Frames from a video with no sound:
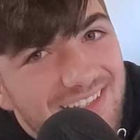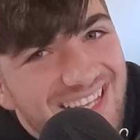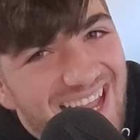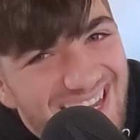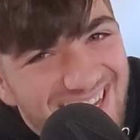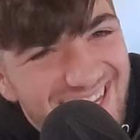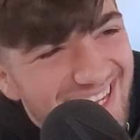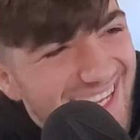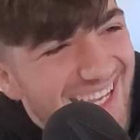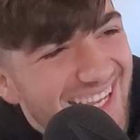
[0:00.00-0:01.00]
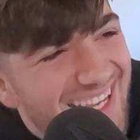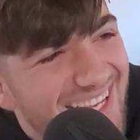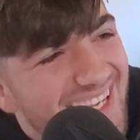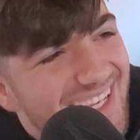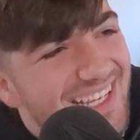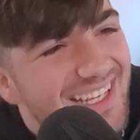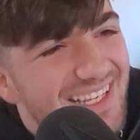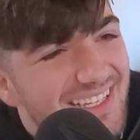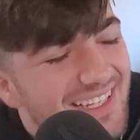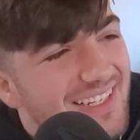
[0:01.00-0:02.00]
I know, right?
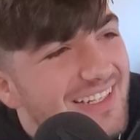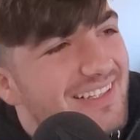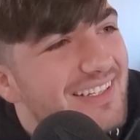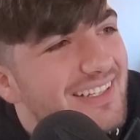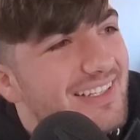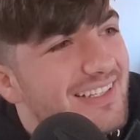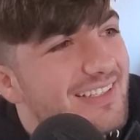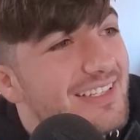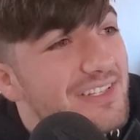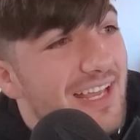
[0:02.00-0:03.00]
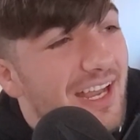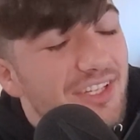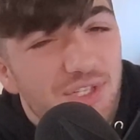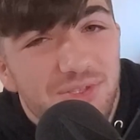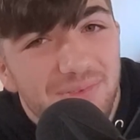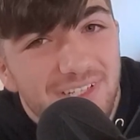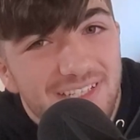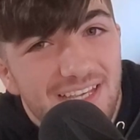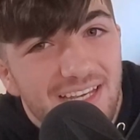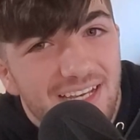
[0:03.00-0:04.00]
Stop running. Listen, I just
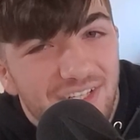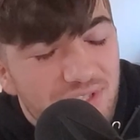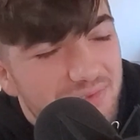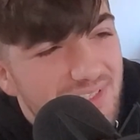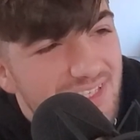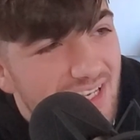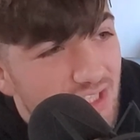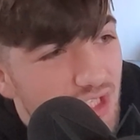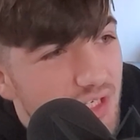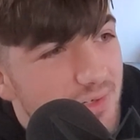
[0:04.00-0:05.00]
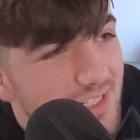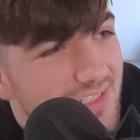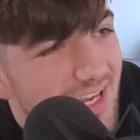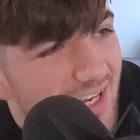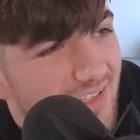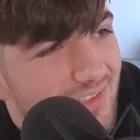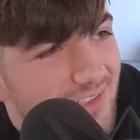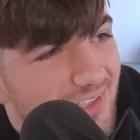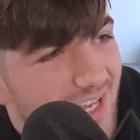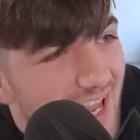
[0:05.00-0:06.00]
want to say, Jiu and
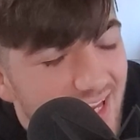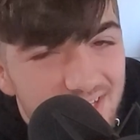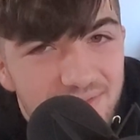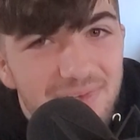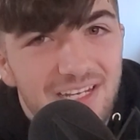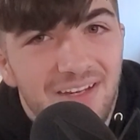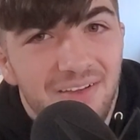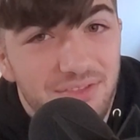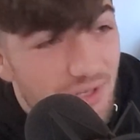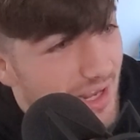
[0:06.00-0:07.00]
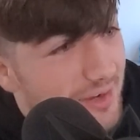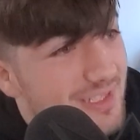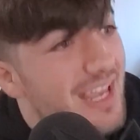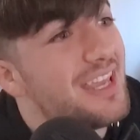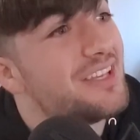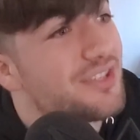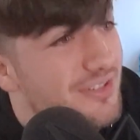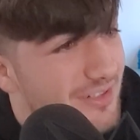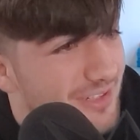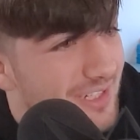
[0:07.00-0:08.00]
Tyler hazed me enough, so now it's his
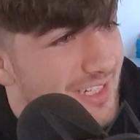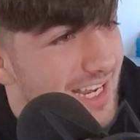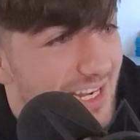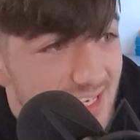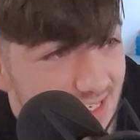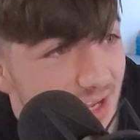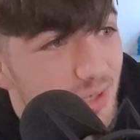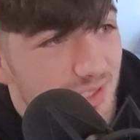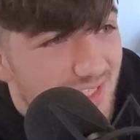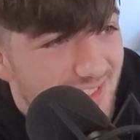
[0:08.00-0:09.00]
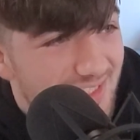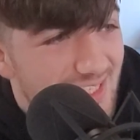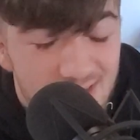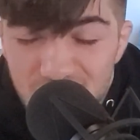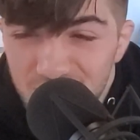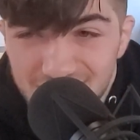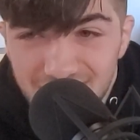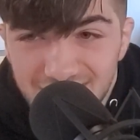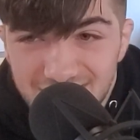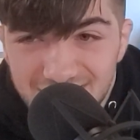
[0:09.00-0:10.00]
turn, and he knows this. He knows
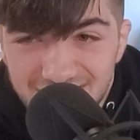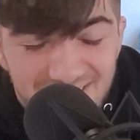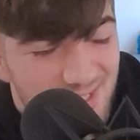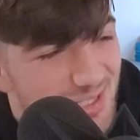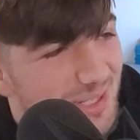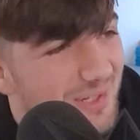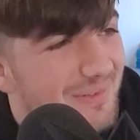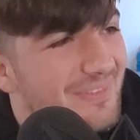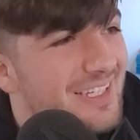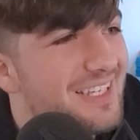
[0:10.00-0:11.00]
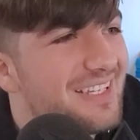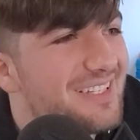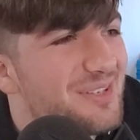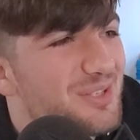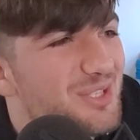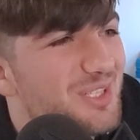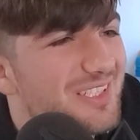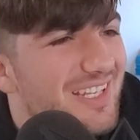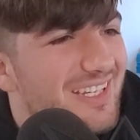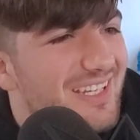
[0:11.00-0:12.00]
this. So, so it's just
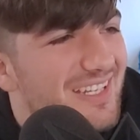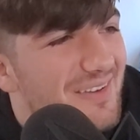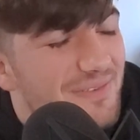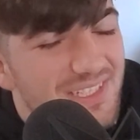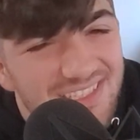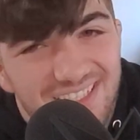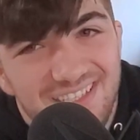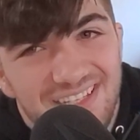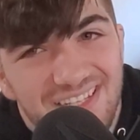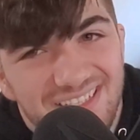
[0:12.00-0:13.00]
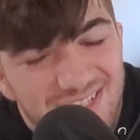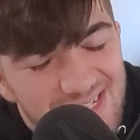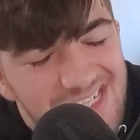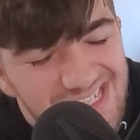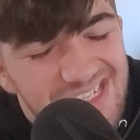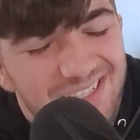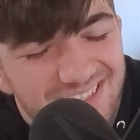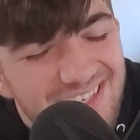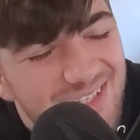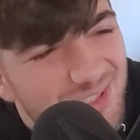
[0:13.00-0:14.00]
like, if he's listening to this,
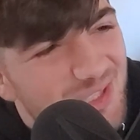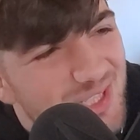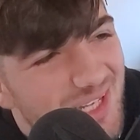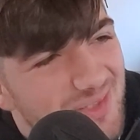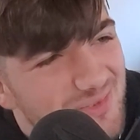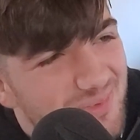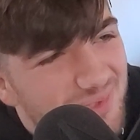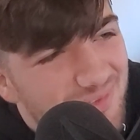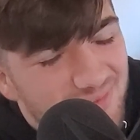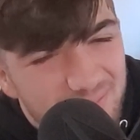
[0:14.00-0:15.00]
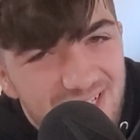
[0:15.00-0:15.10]
he understands where I'm coming from.